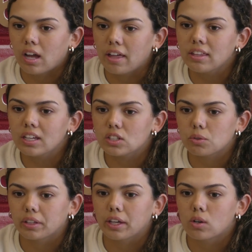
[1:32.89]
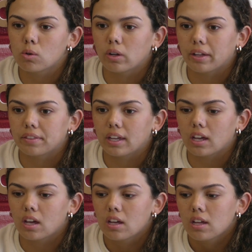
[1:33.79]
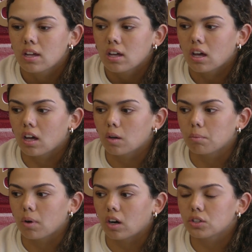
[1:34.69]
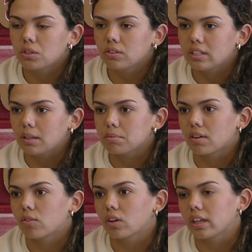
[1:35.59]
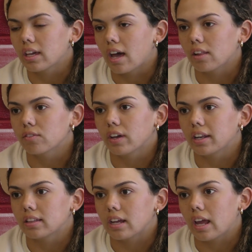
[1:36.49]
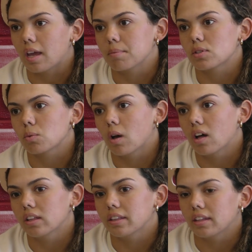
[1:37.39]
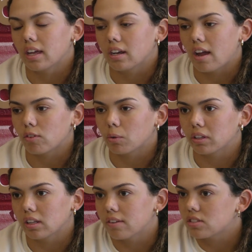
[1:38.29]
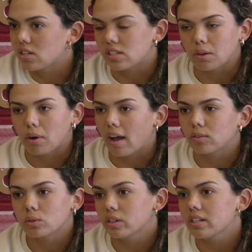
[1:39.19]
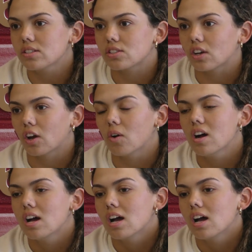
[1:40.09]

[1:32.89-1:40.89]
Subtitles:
I think it's really cool. I think our two teams have really elevated the game as well, and then everyone loves to see rivalries, so